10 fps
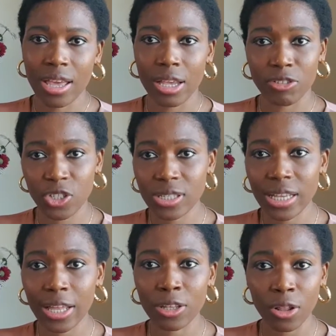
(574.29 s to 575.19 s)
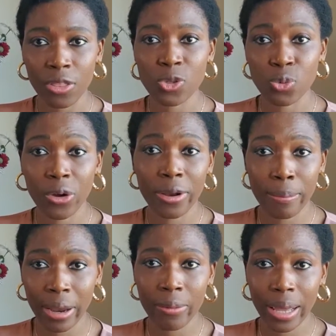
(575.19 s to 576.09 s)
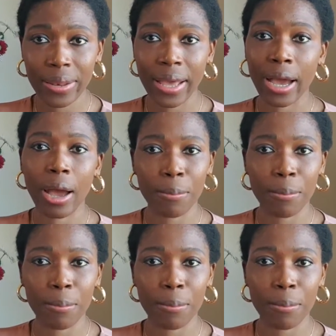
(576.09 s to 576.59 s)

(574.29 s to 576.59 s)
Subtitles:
If she said nothing to worry about right now,